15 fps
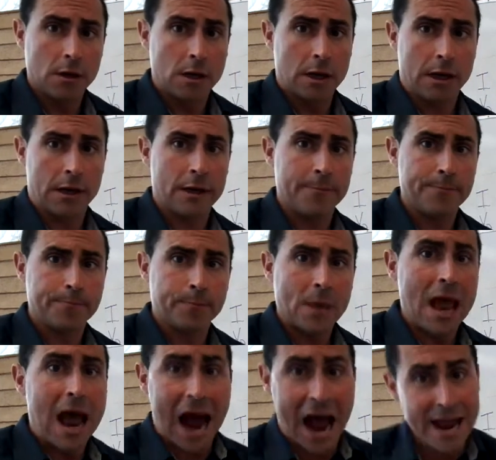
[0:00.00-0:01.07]

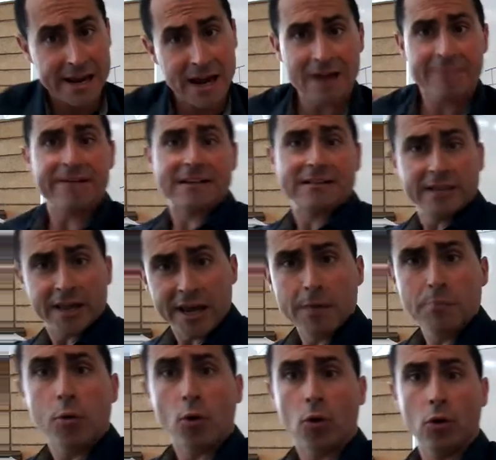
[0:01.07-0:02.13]
I have a
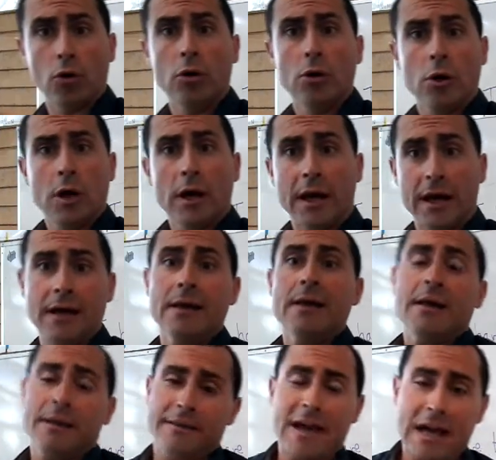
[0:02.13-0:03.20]
table
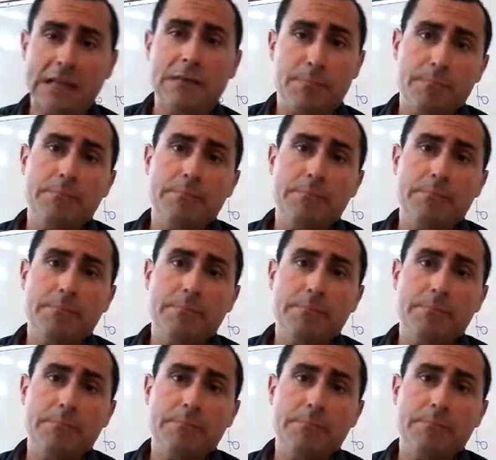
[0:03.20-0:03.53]
that